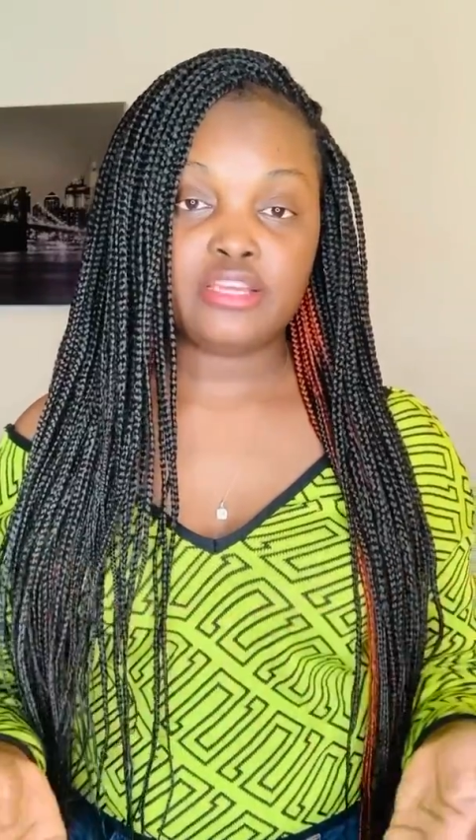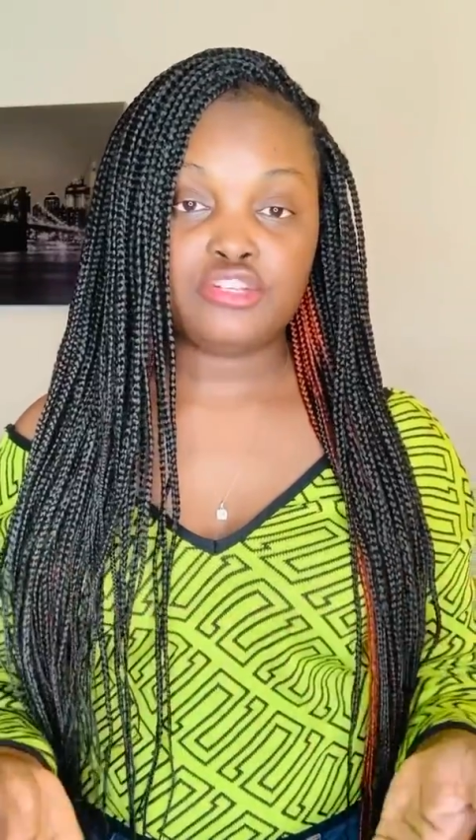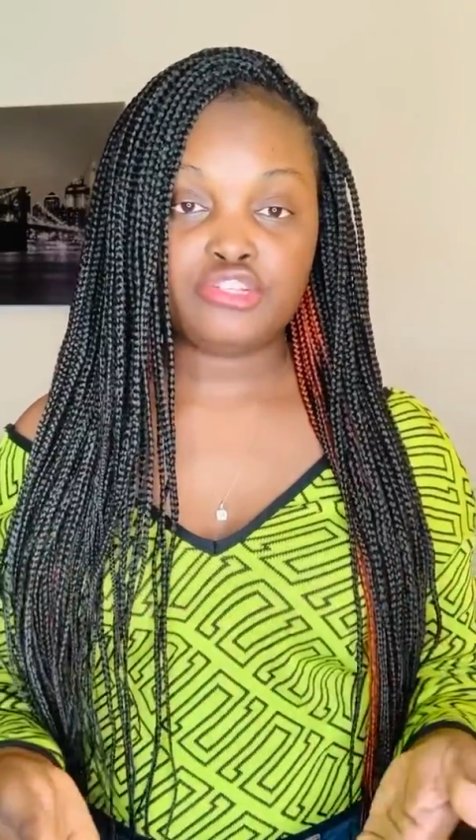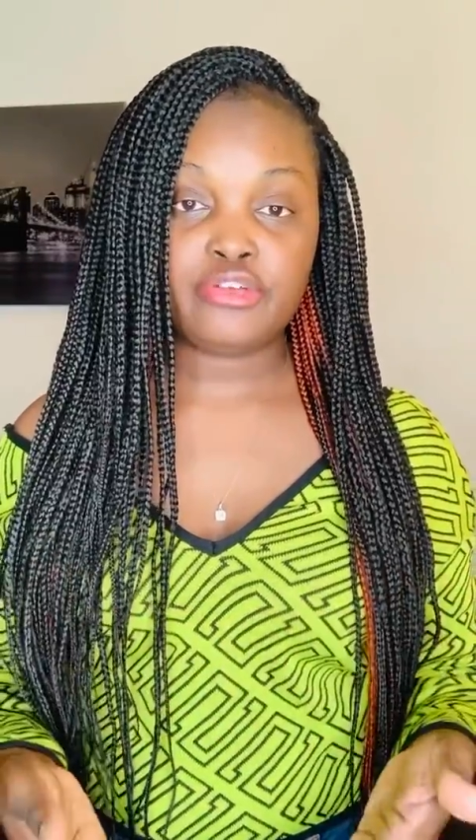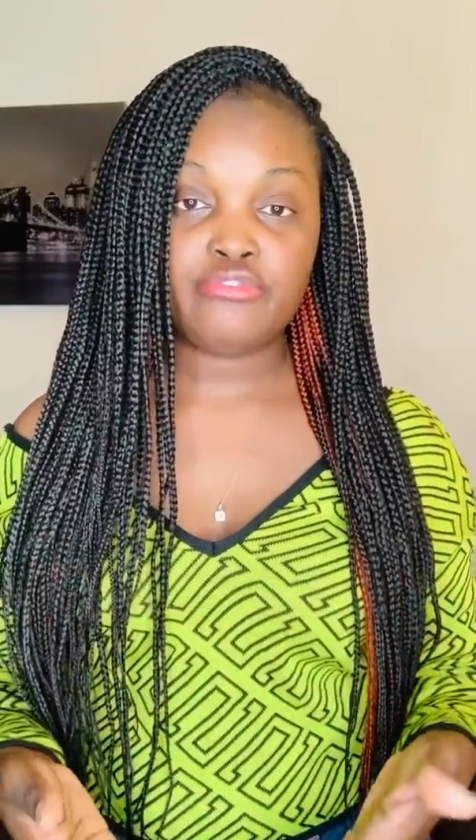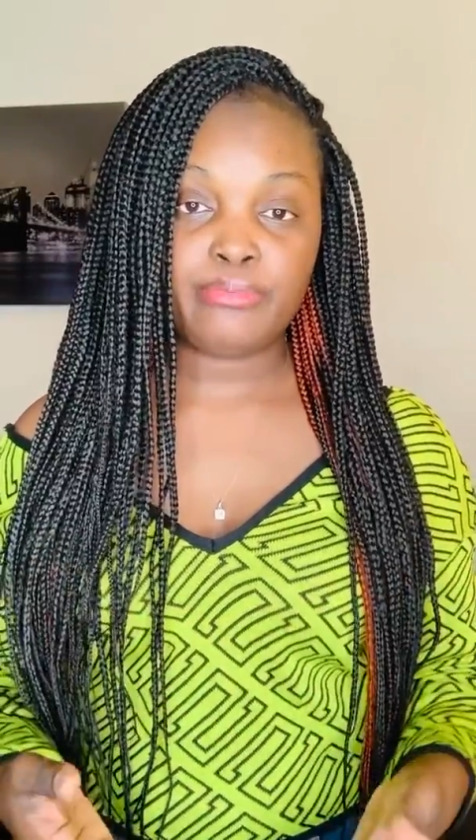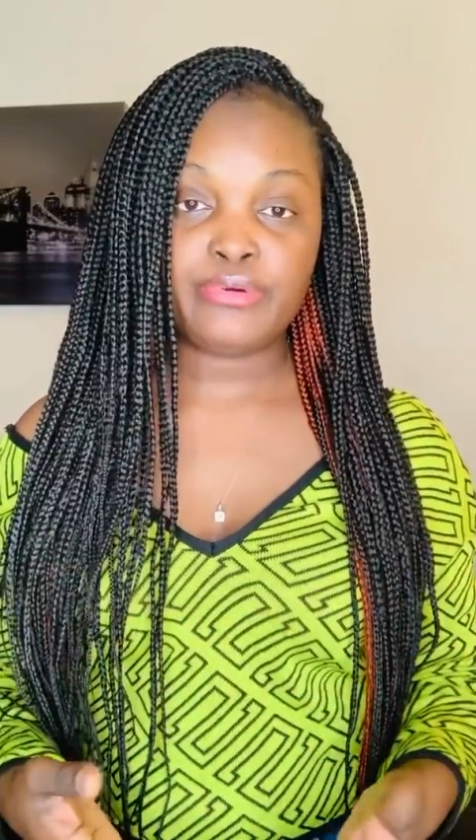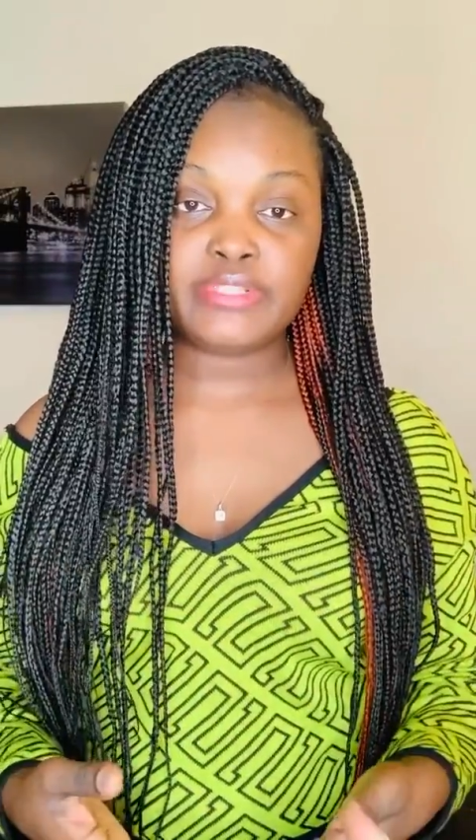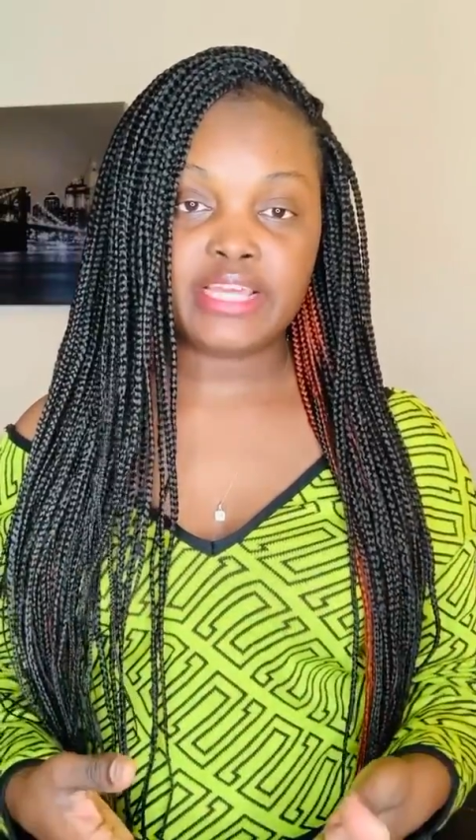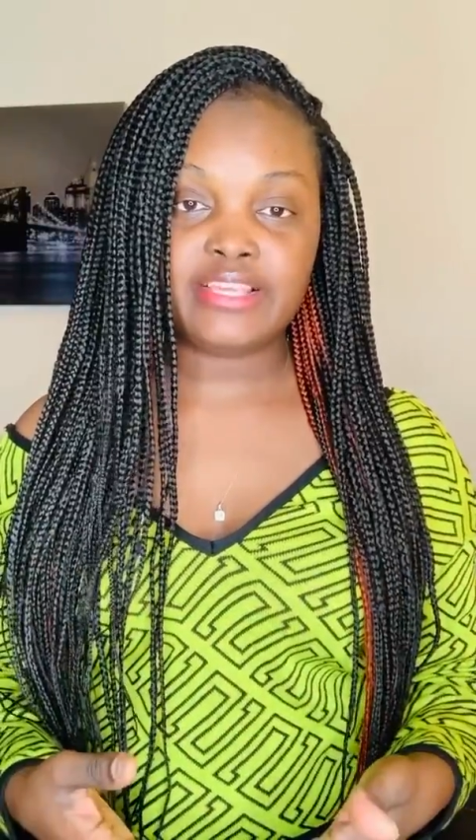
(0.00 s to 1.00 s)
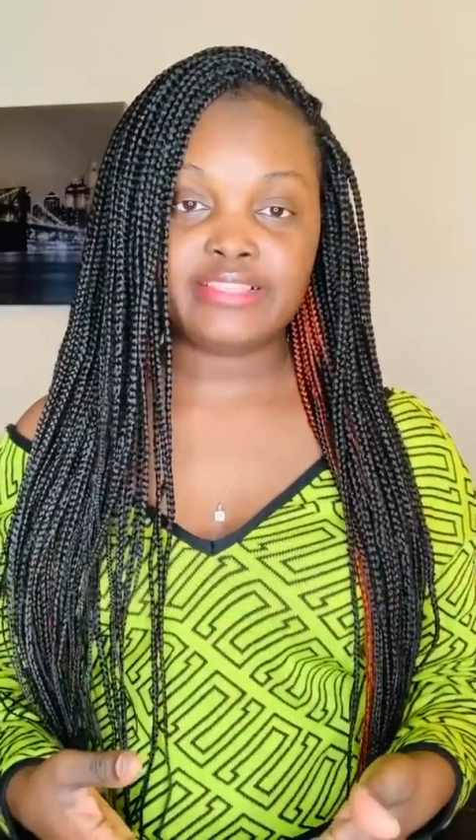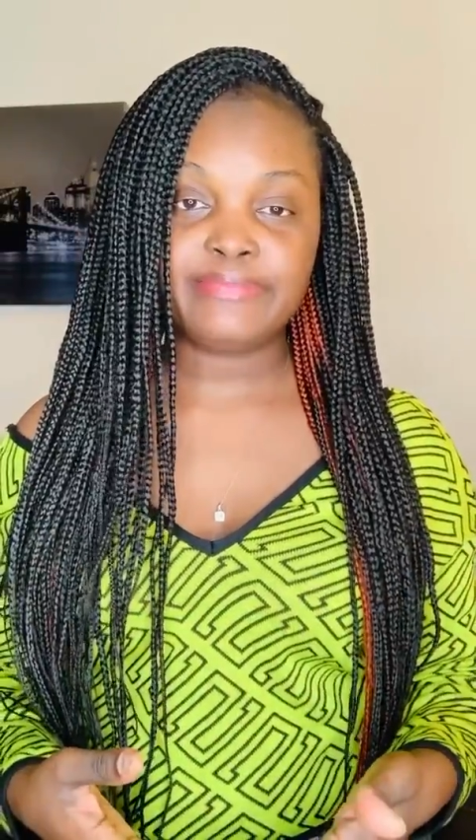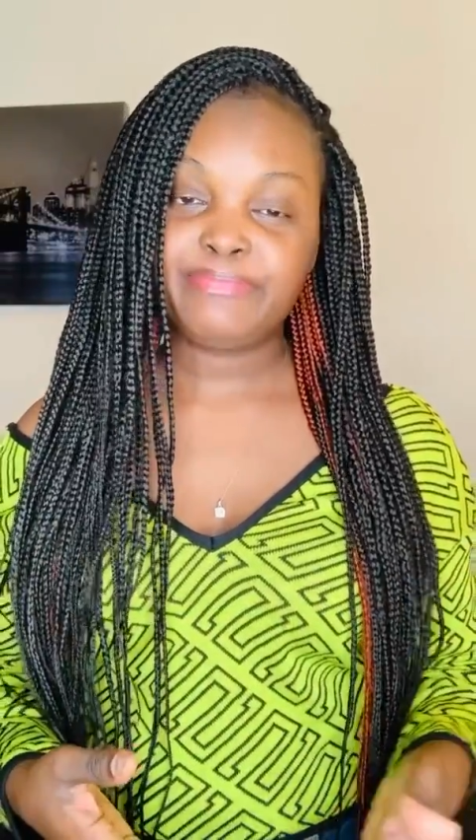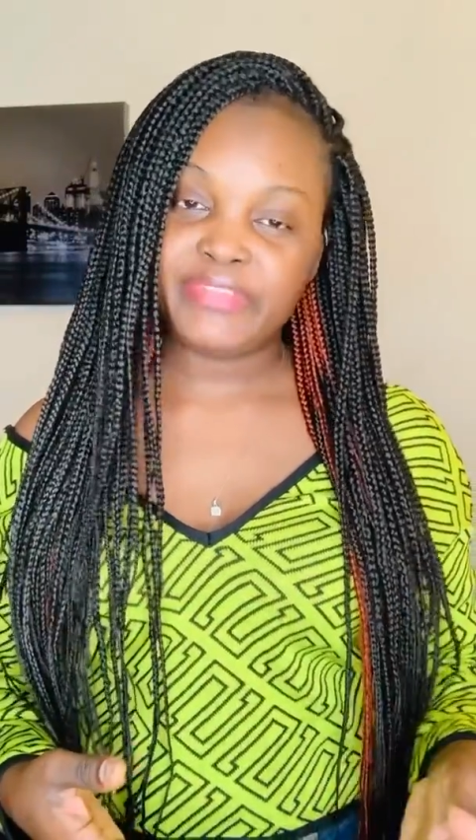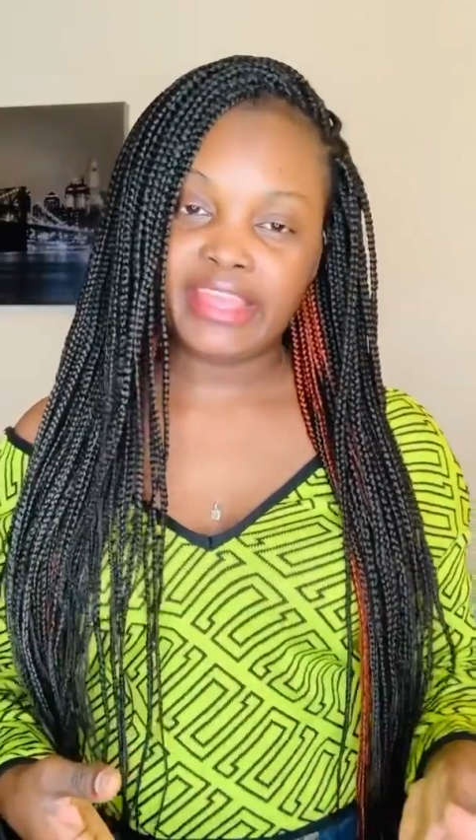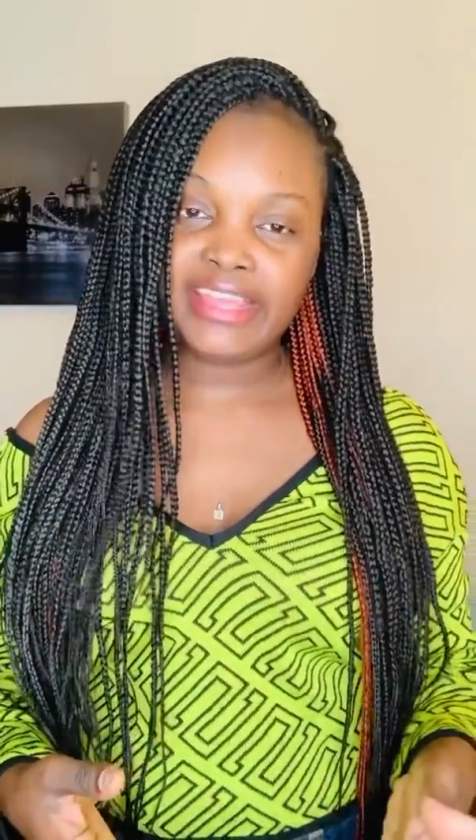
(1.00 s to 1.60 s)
enjoy the process. Thank